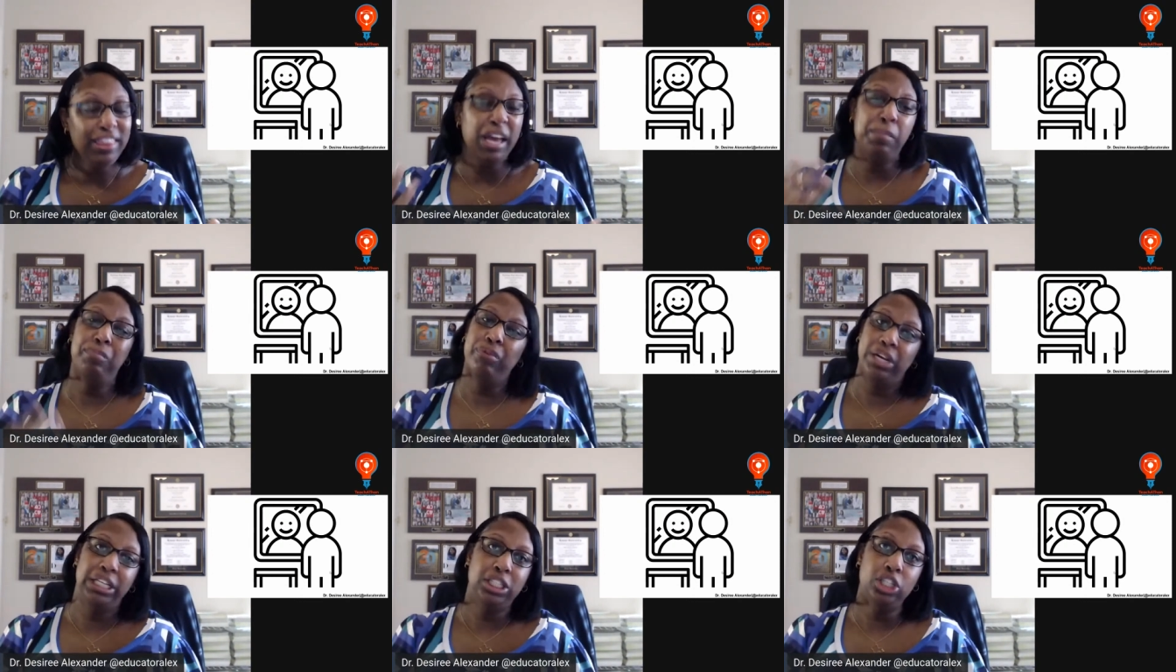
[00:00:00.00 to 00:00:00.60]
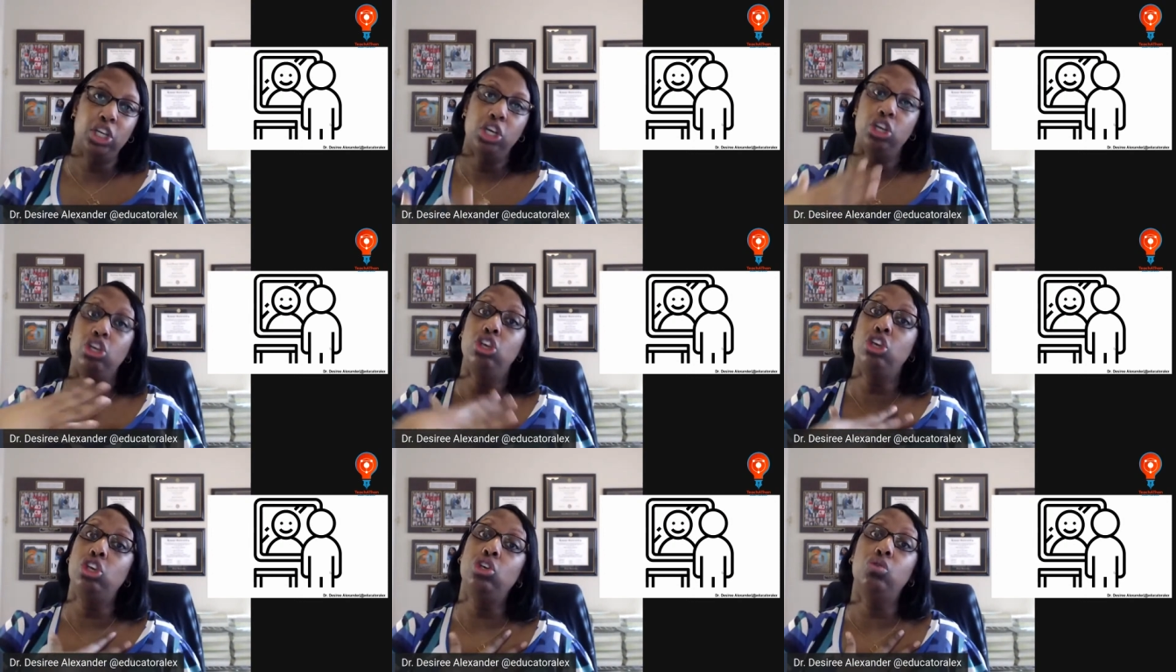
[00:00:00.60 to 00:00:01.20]
that brings
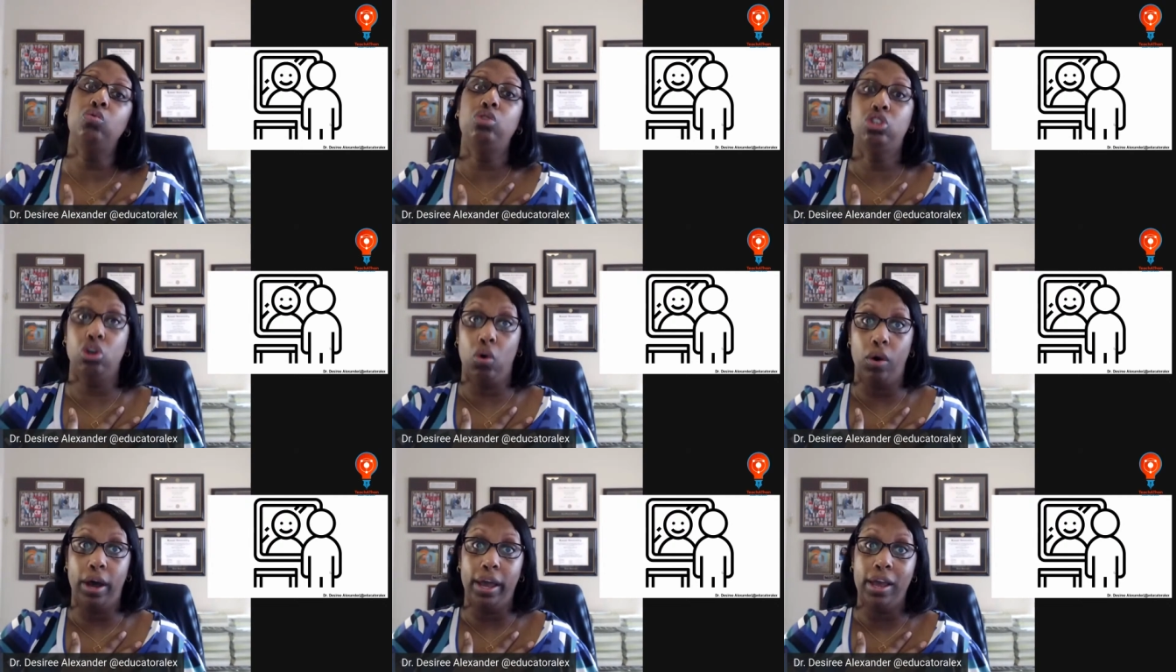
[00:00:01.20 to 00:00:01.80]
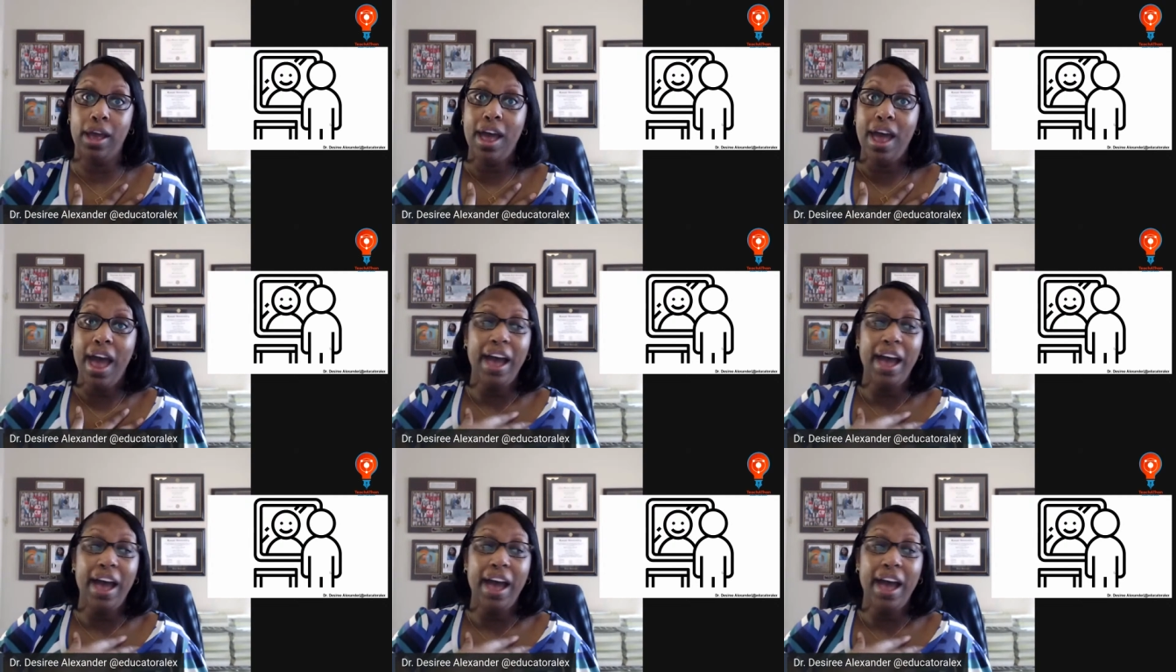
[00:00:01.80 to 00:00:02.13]
you joy.